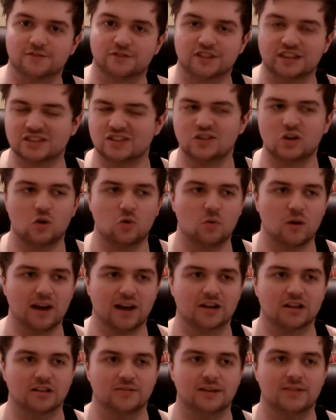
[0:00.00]
There's no way I
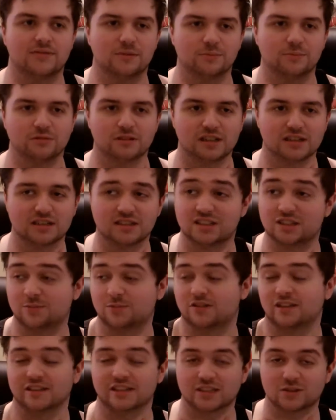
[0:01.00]
could have ever predicted something
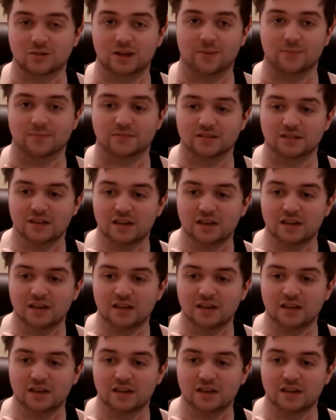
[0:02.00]
like this would happen.